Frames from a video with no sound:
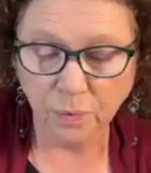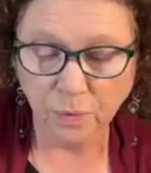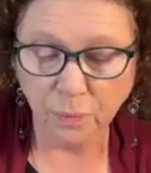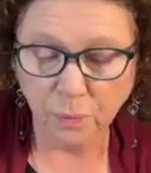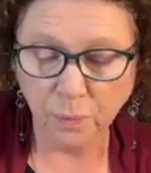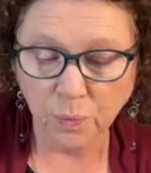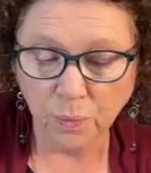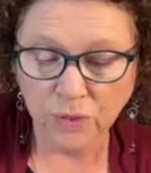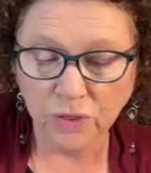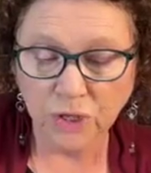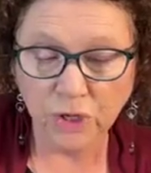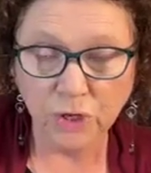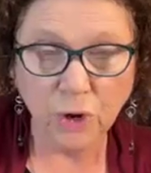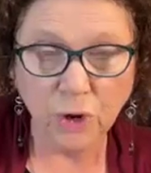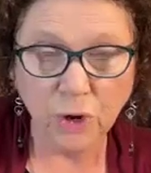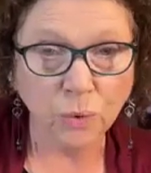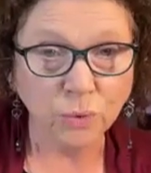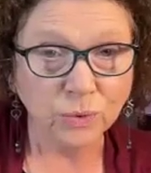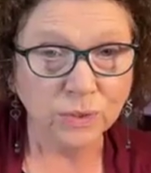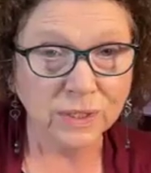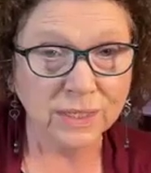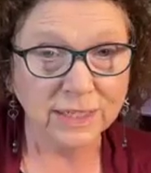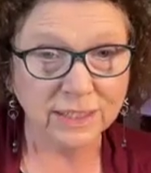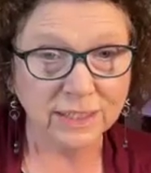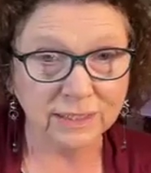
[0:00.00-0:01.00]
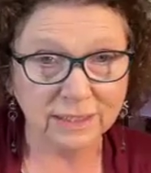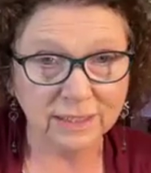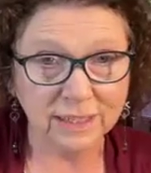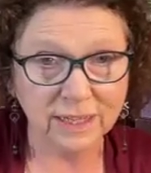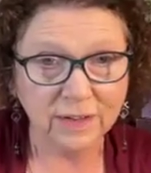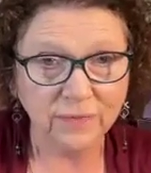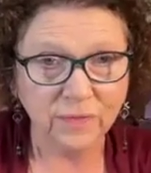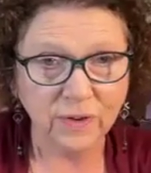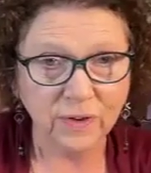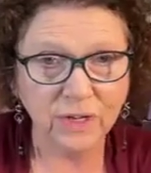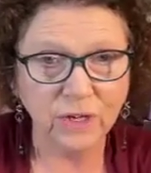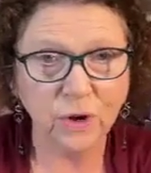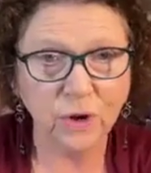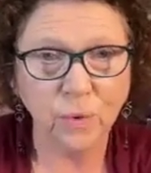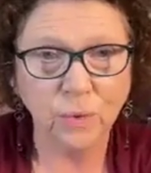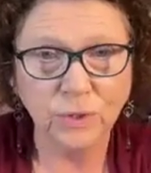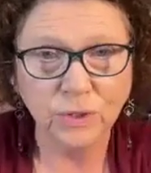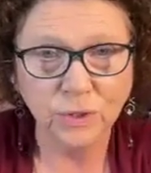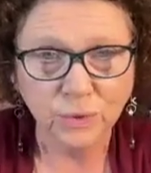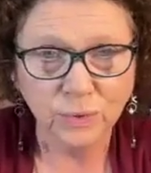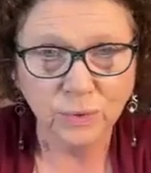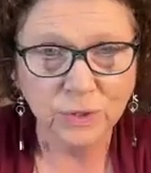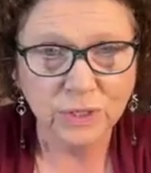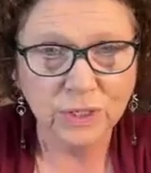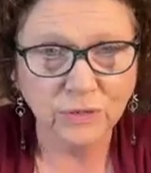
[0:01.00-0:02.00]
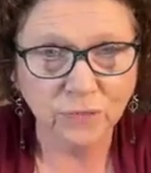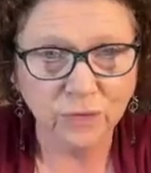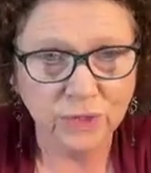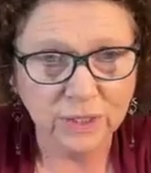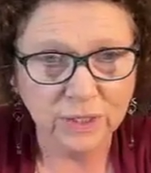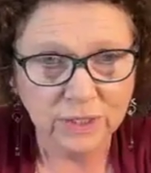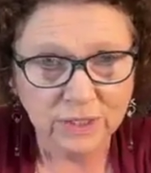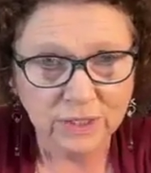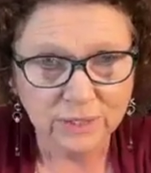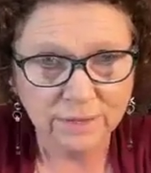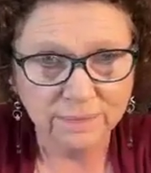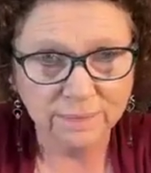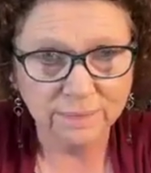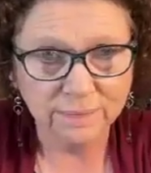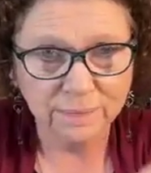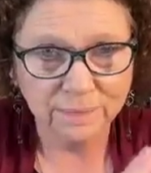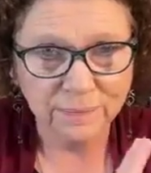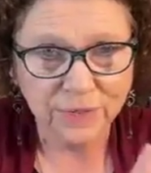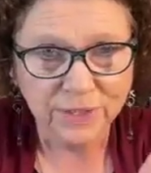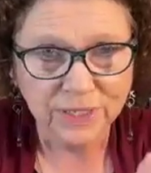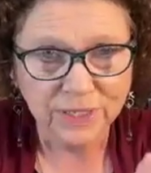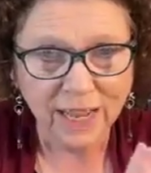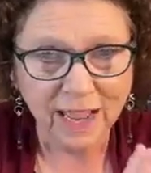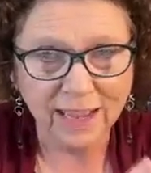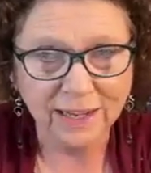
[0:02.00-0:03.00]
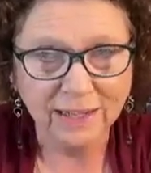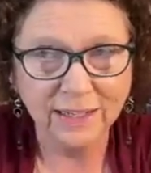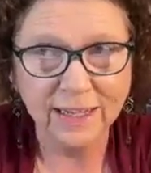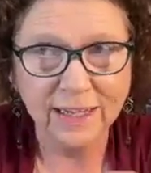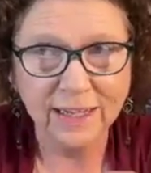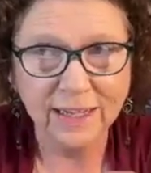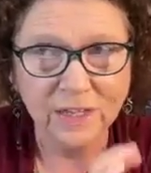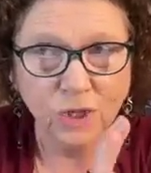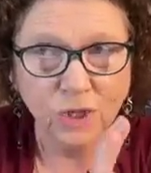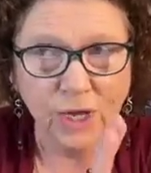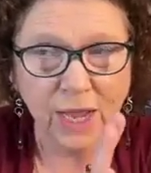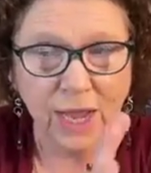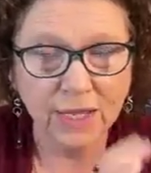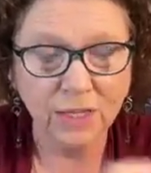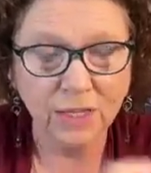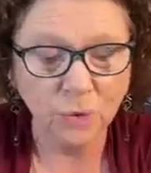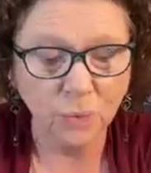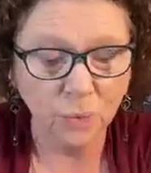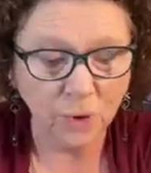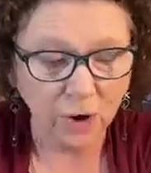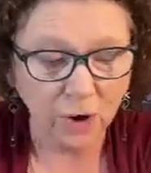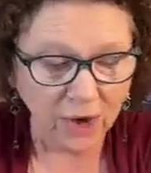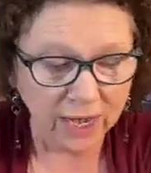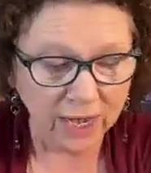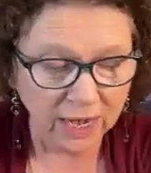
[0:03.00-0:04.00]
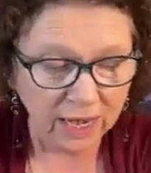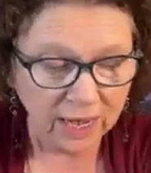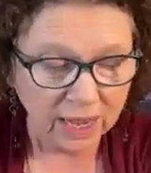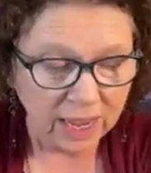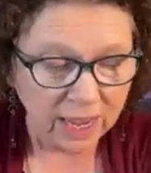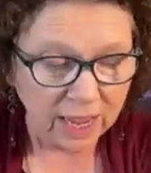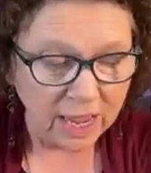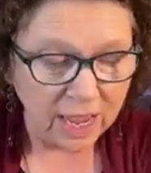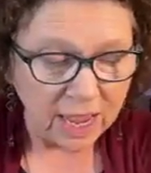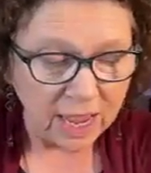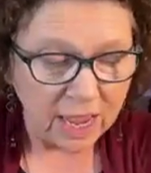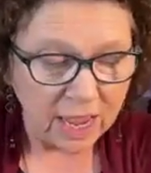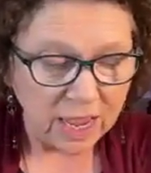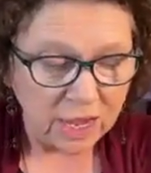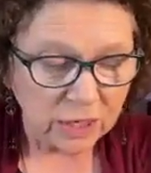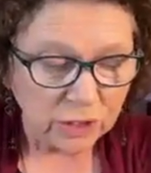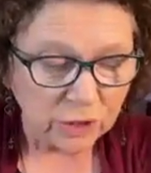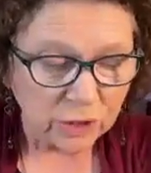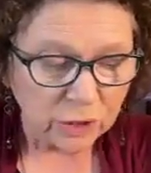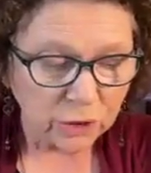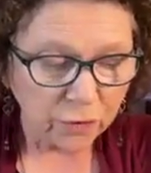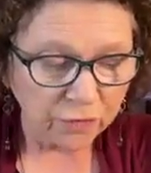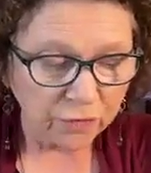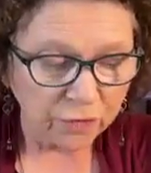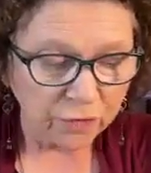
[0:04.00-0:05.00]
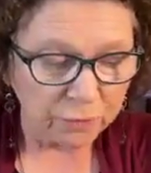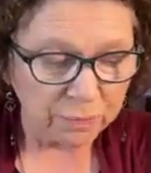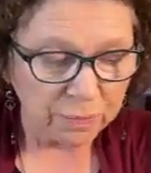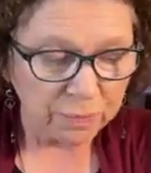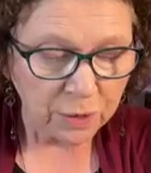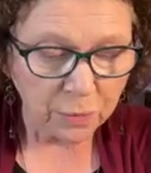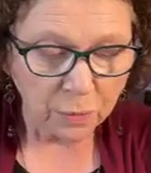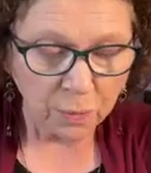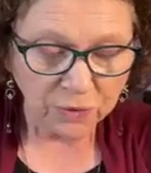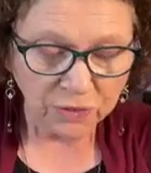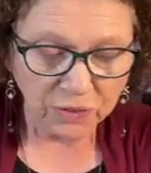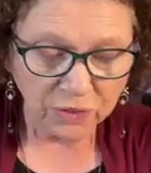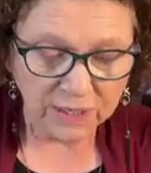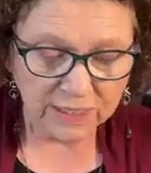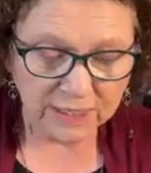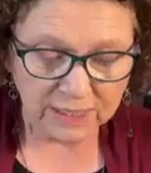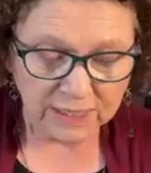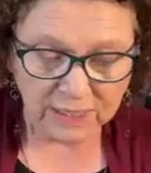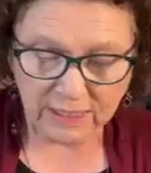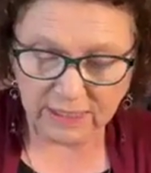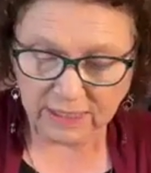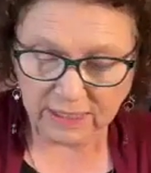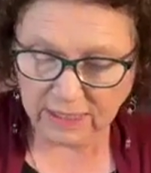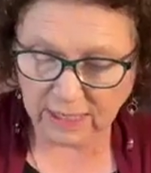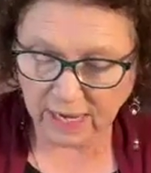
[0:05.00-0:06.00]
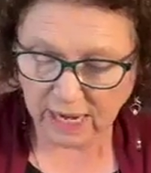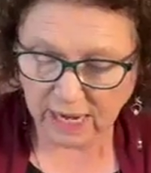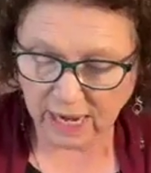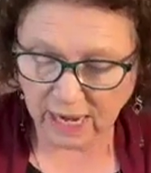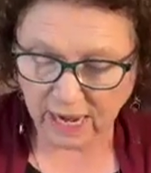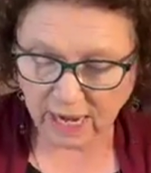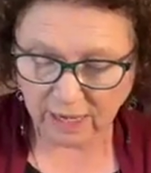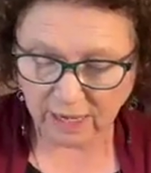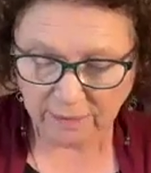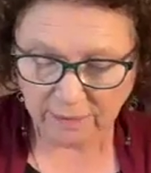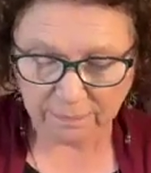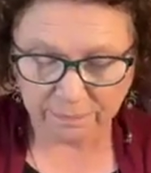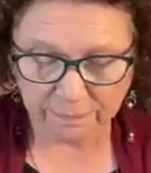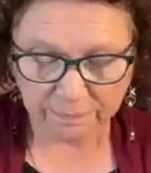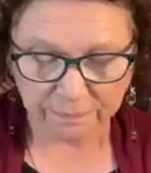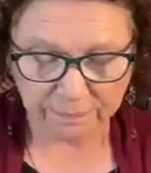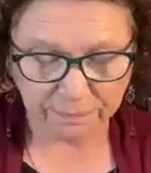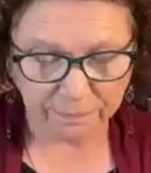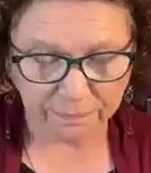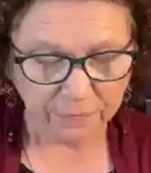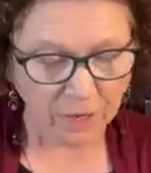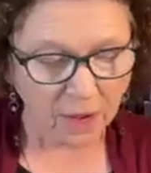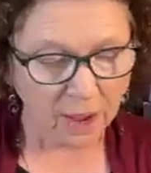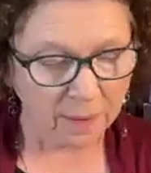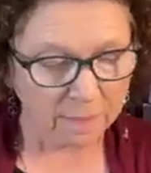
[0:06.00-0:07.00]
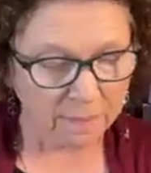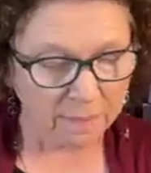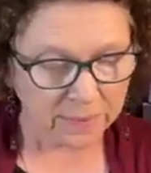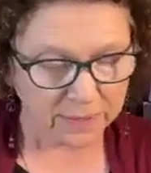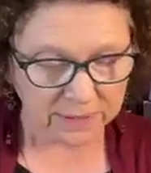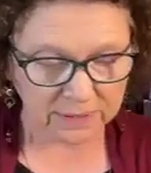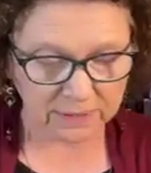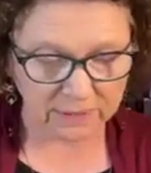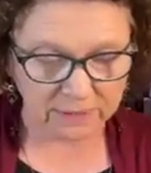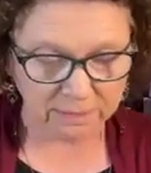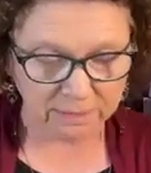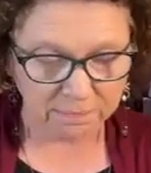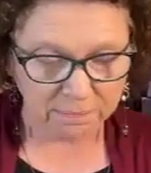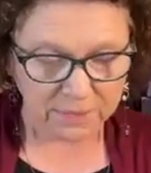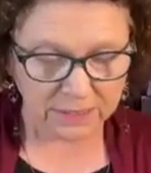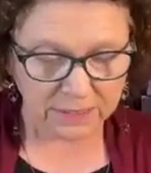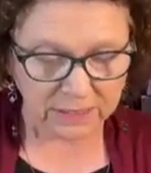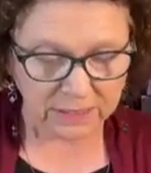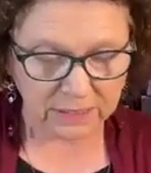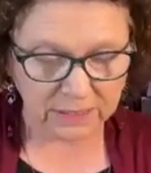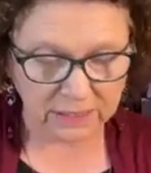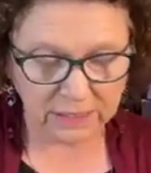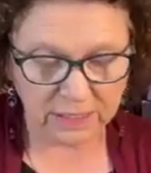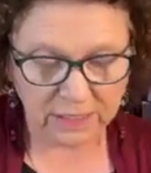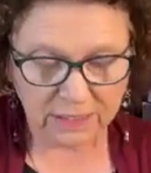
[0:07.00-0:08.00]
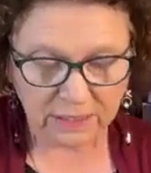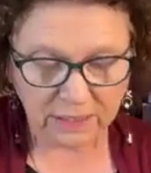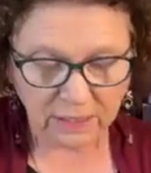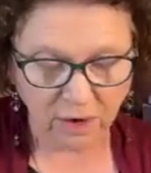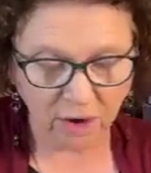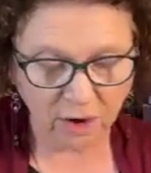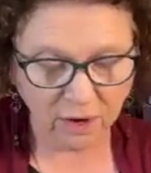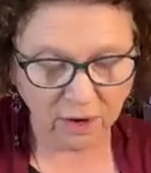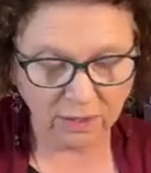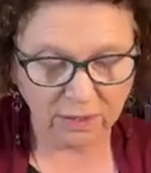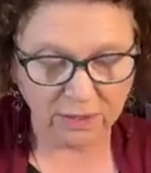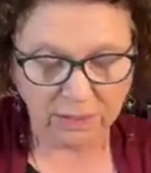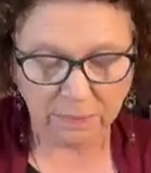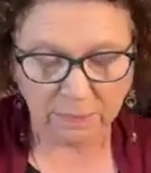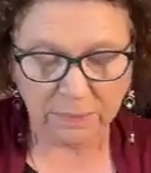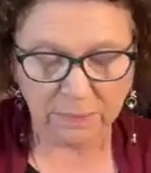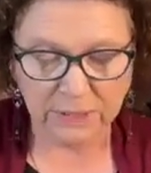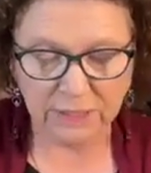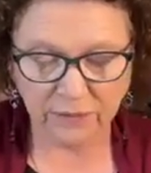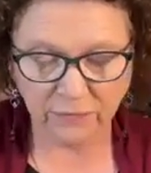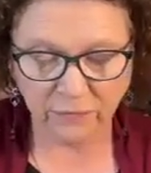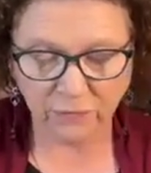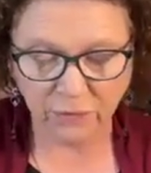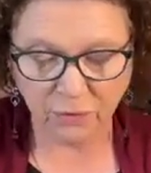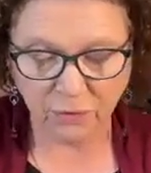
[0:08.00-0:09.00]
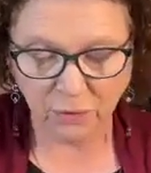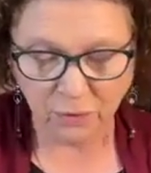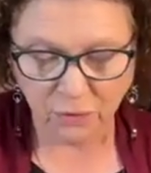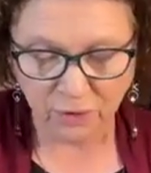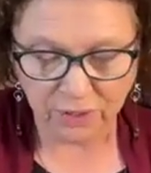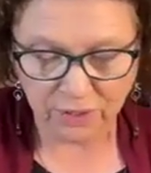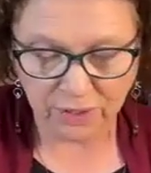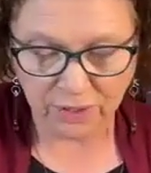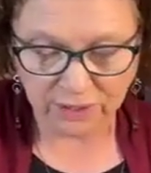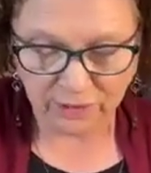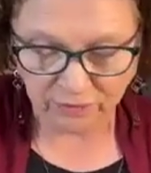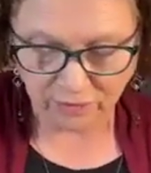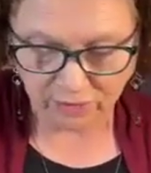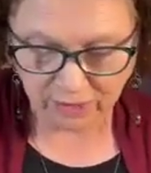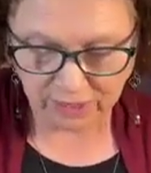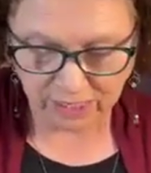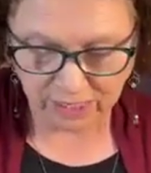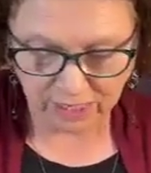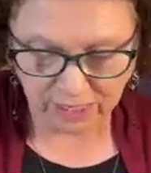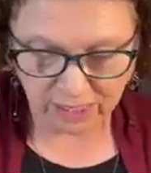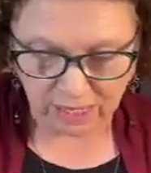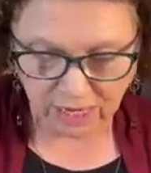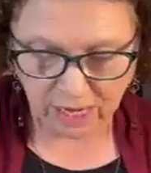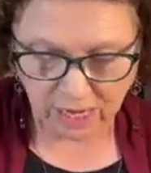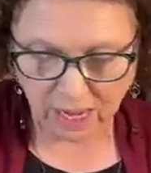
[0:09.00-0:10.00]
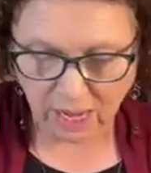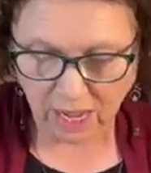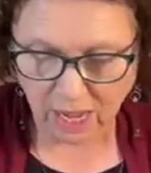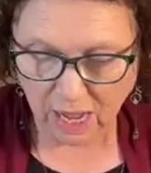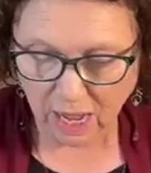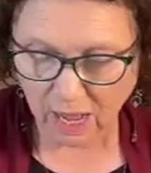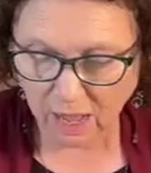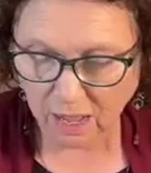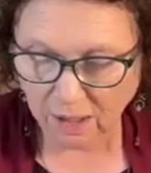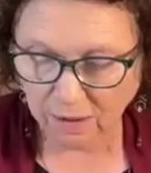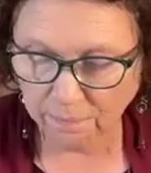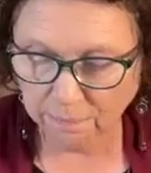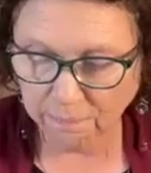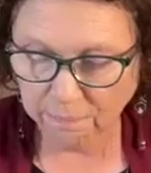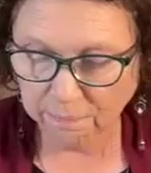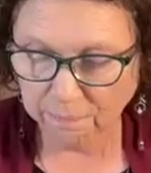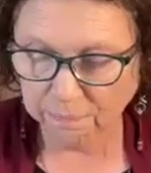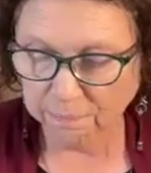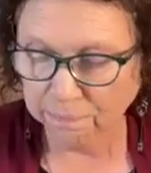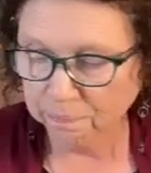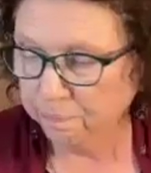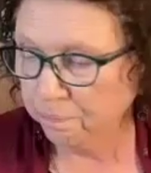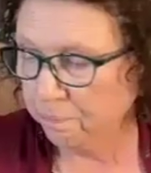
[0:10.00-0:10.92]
the nodes leave and go into a different sign in January. So for me, what this is saying, I met these cards up in different order. That's funny. Now